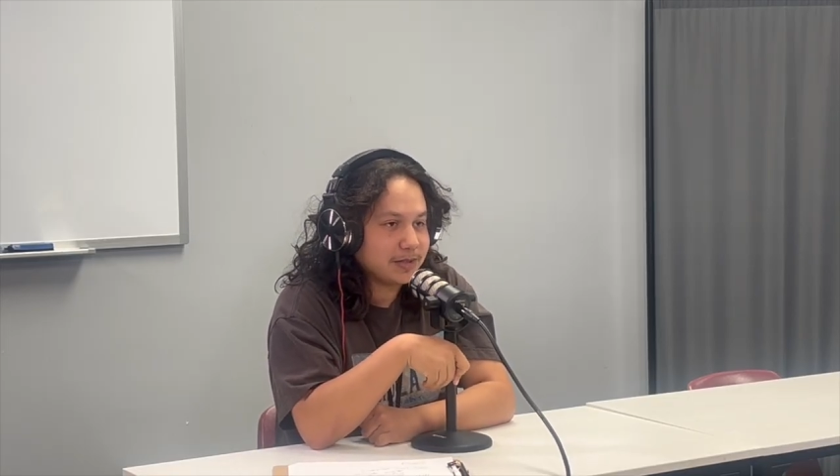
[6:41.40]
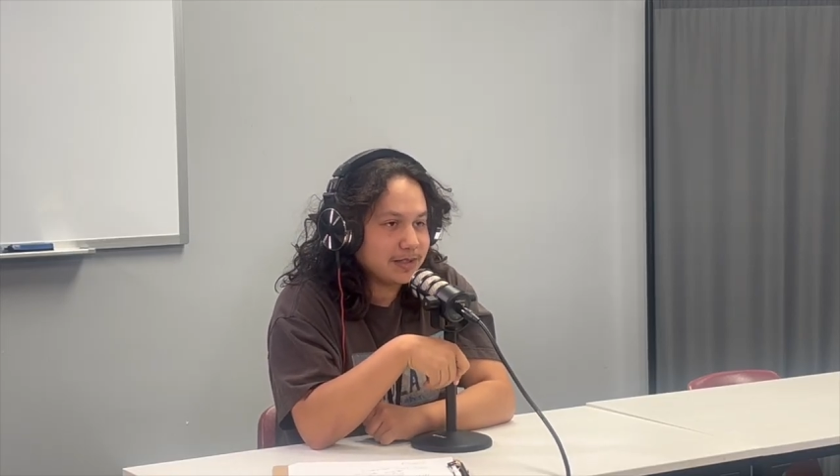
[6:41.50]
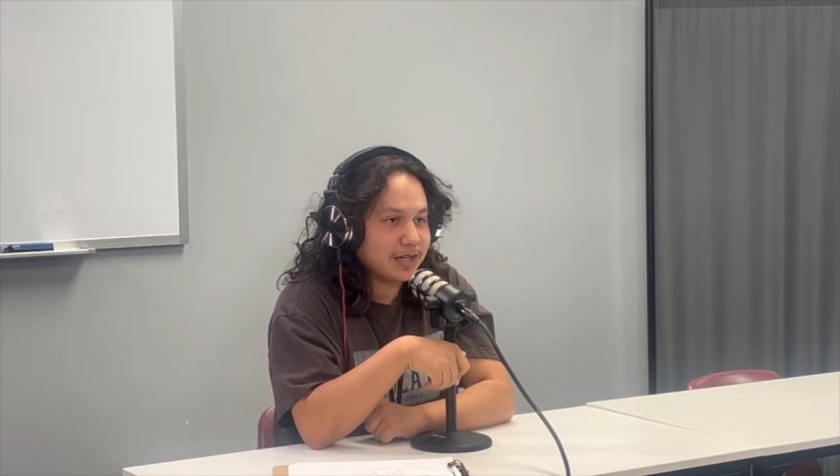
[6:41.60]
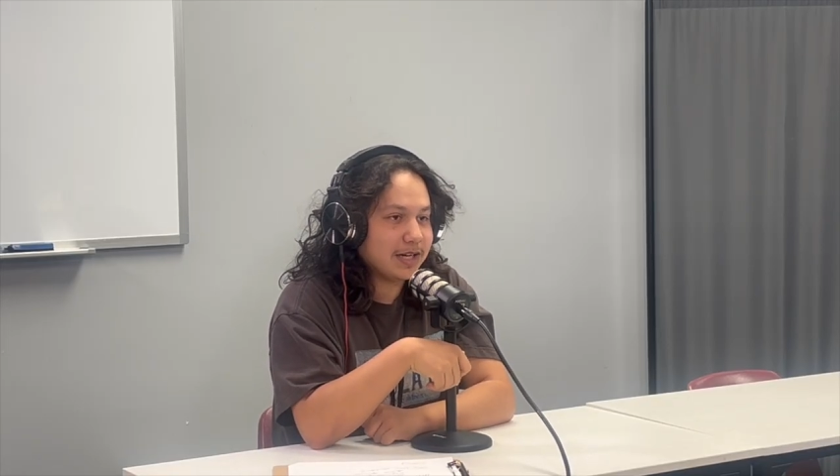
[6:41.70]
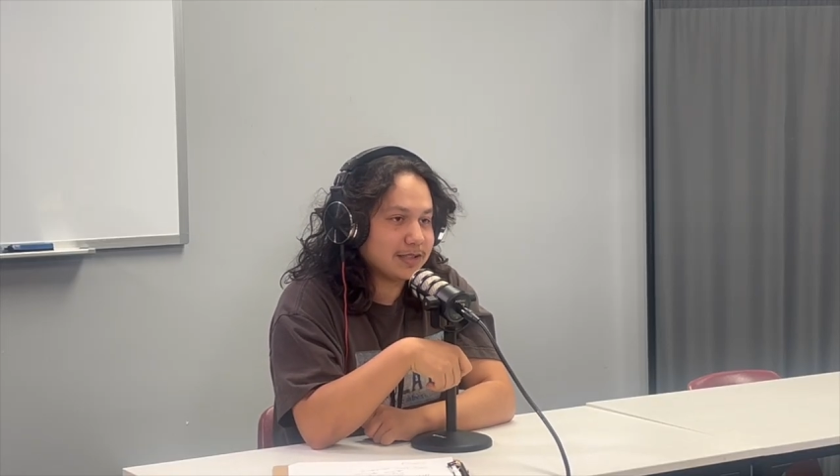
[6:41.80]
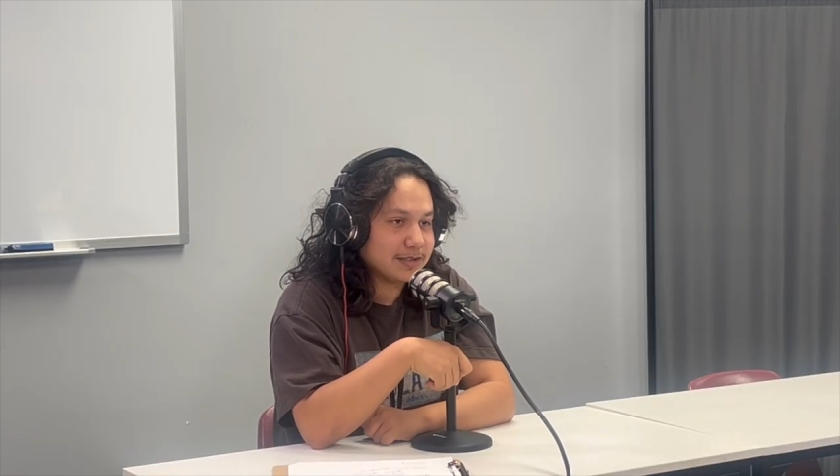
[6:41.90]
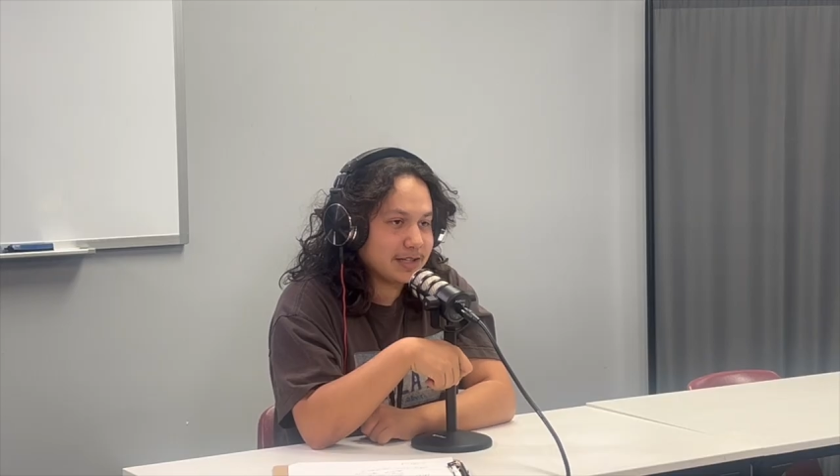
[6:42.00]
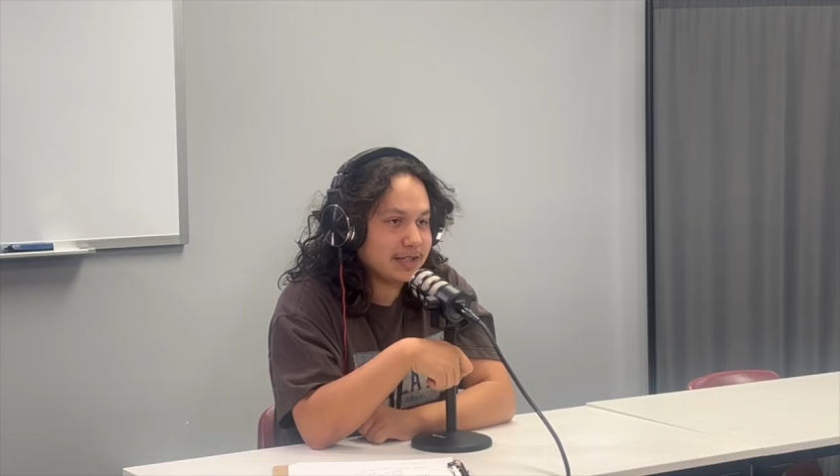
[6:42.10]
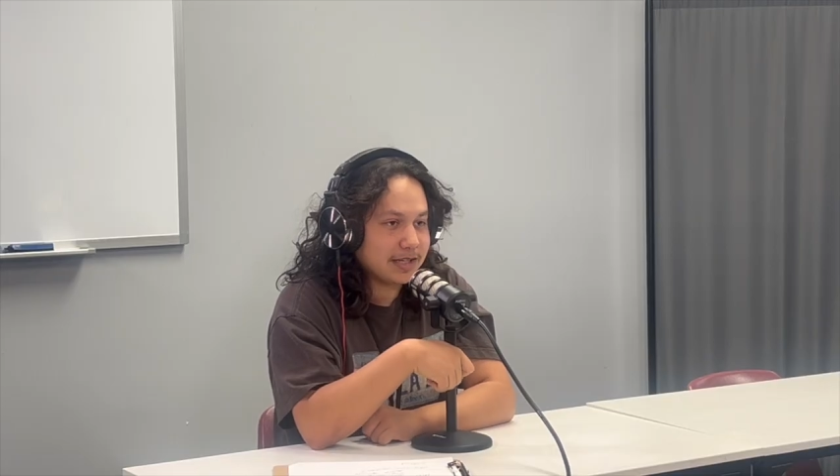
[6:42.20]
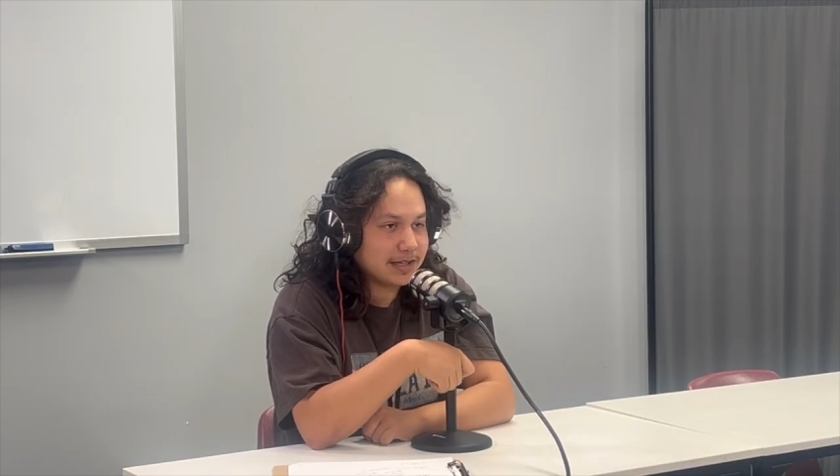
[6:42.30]
I just
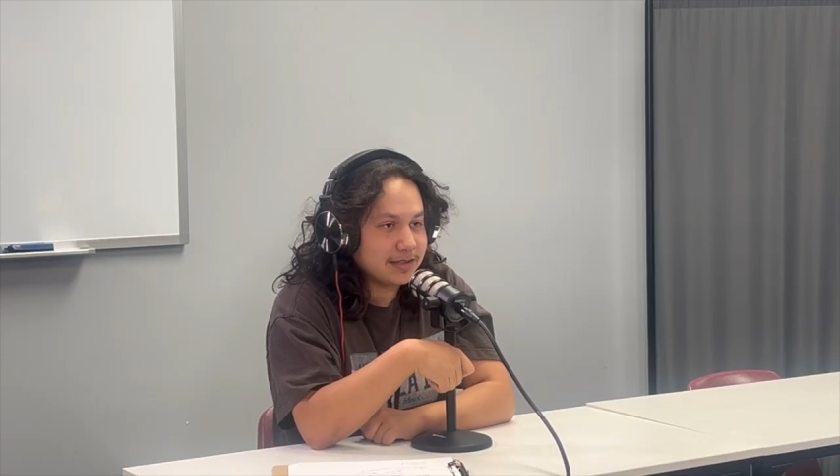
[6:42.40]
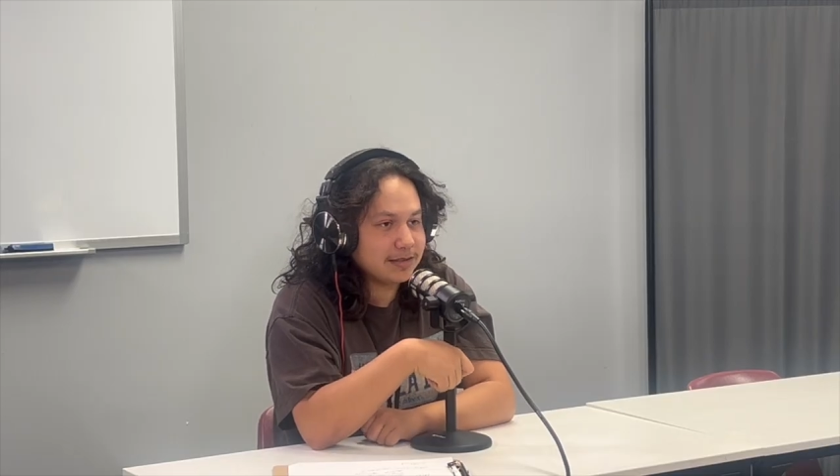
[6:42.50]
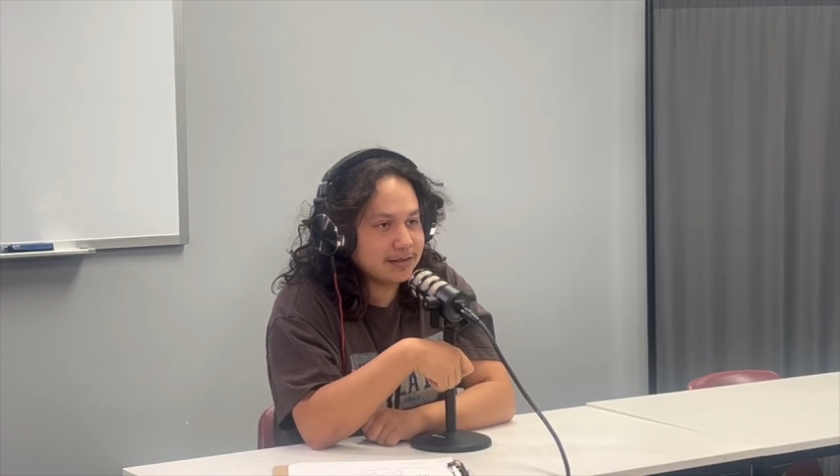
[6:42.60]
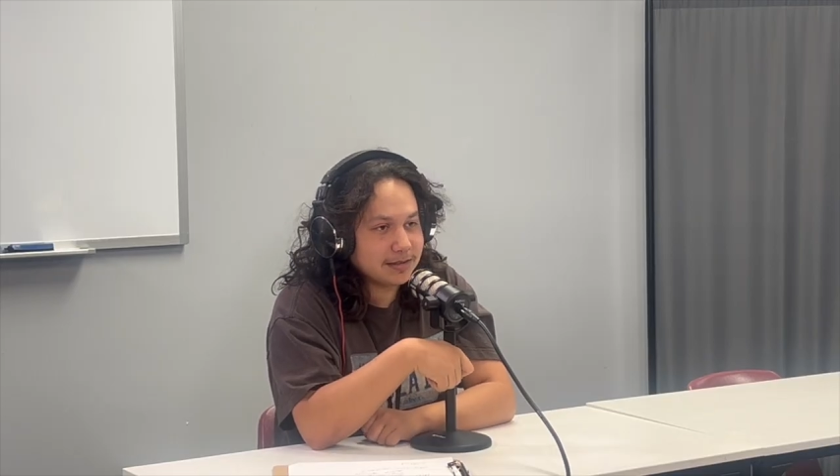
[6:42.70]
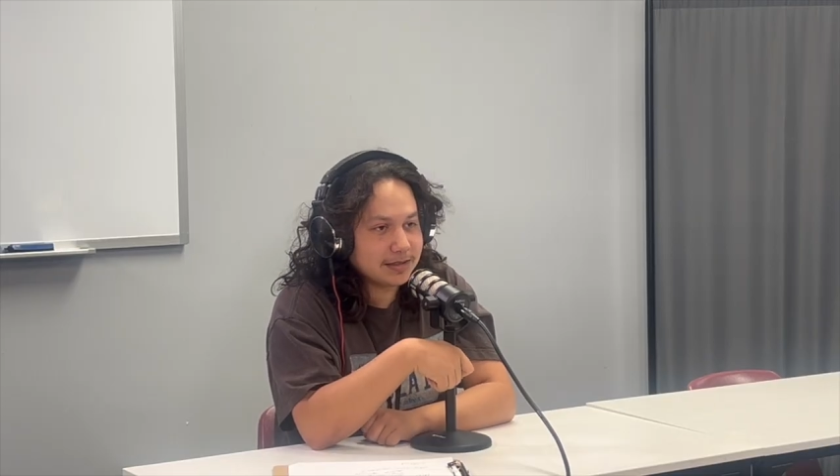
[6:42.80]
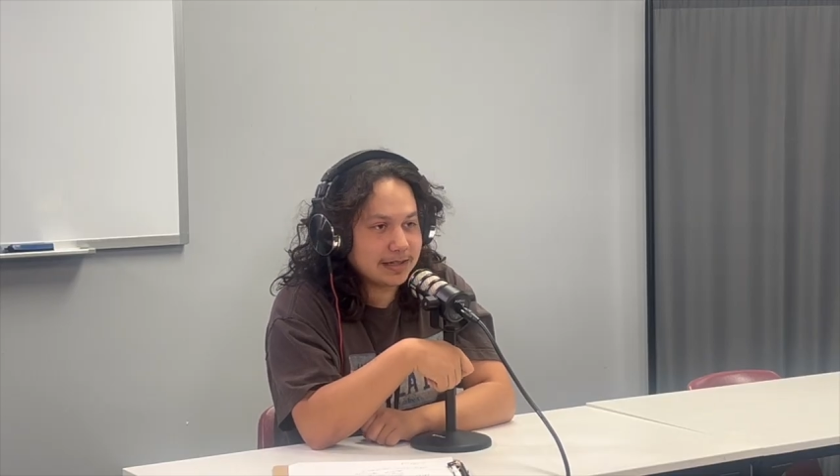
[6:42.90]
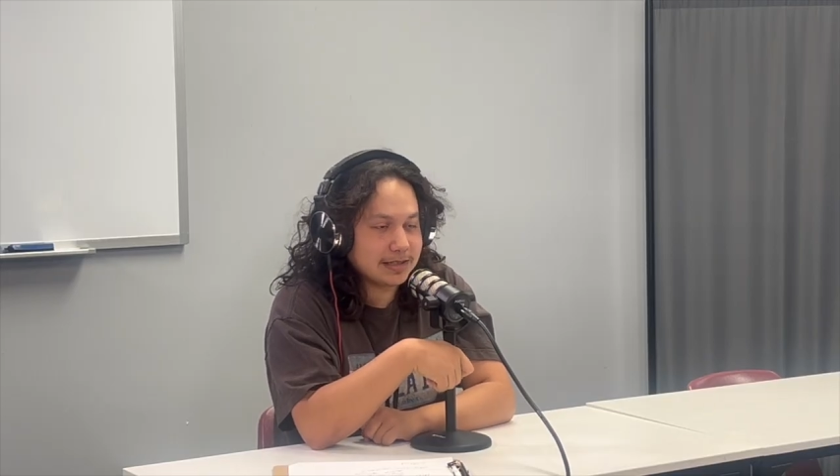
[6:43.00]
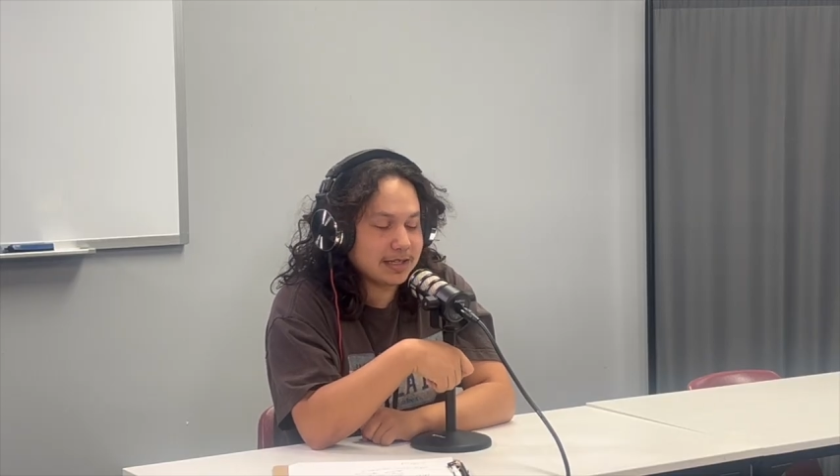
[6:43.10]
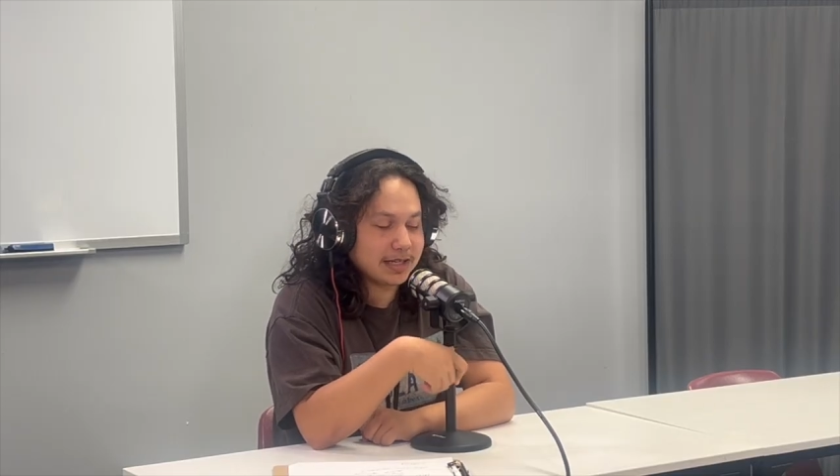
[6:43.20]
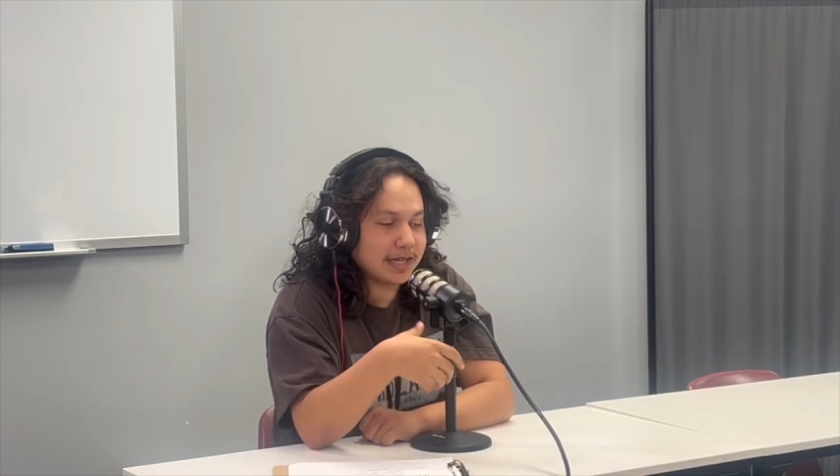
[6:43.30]
said yes. And
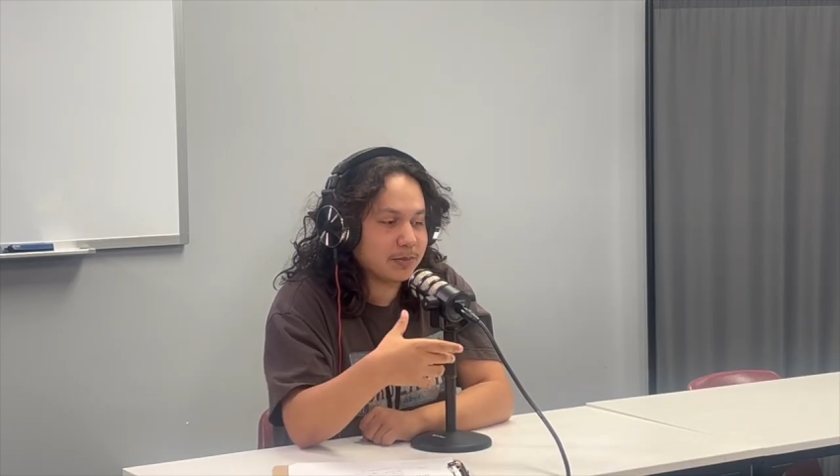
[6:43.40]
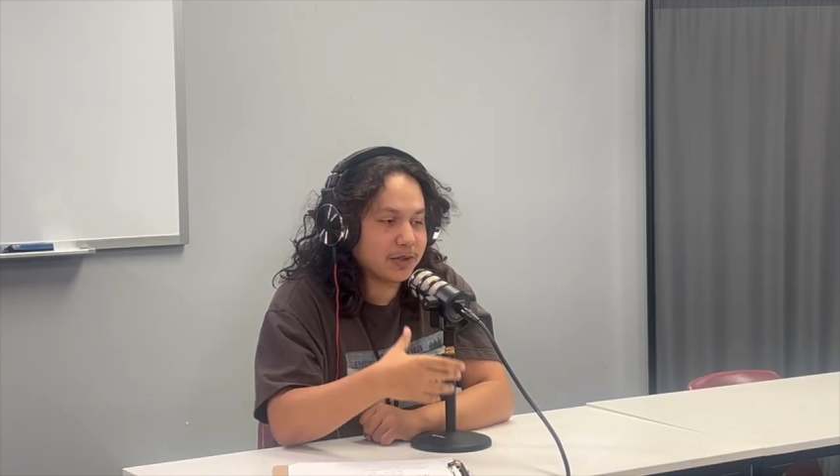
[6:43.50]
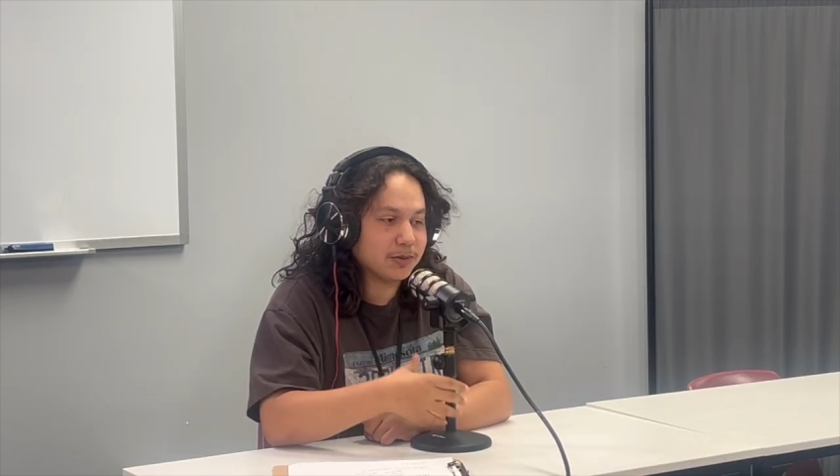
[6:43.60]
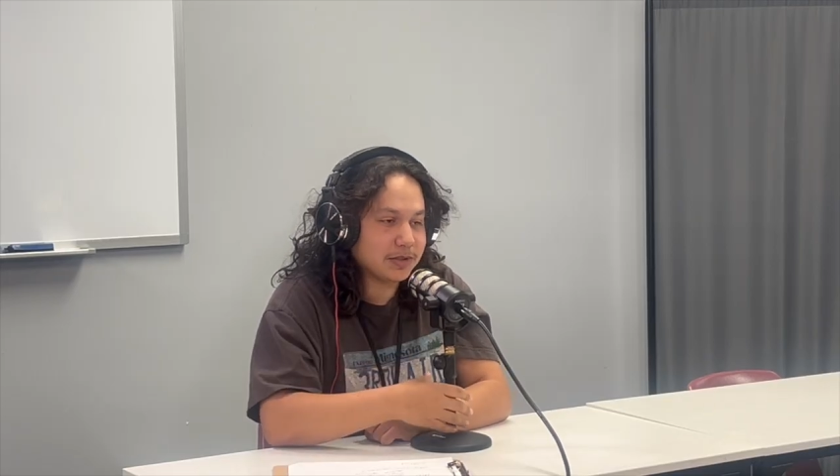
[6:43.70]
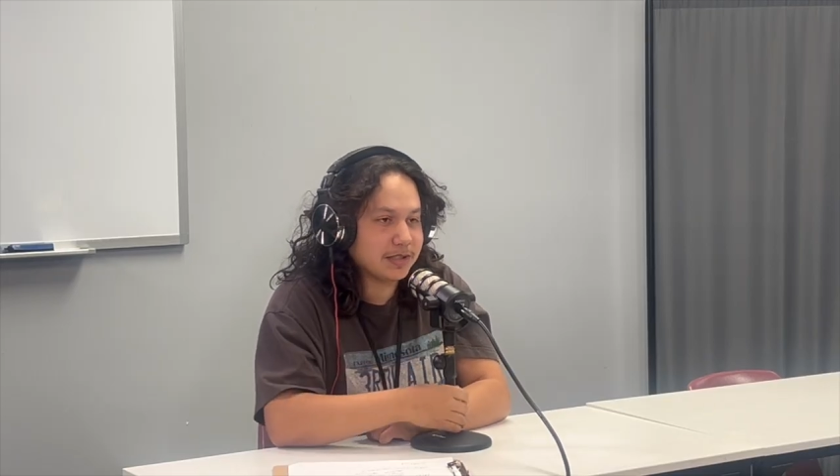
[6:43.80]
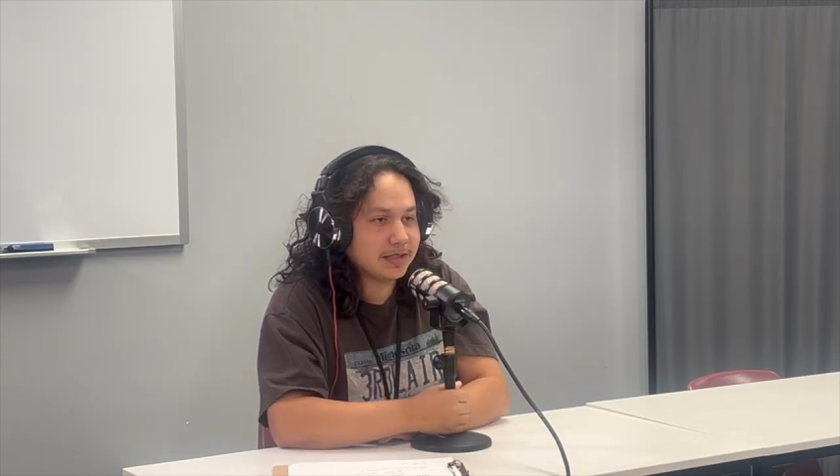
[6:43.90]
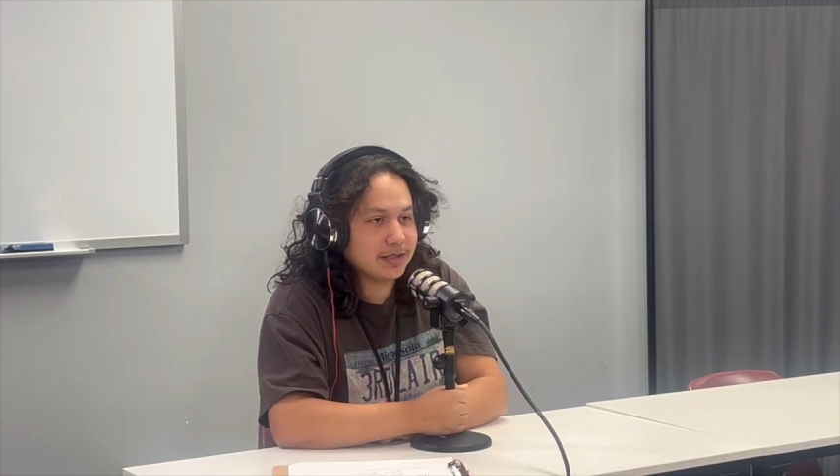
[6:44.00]
then I kept hosting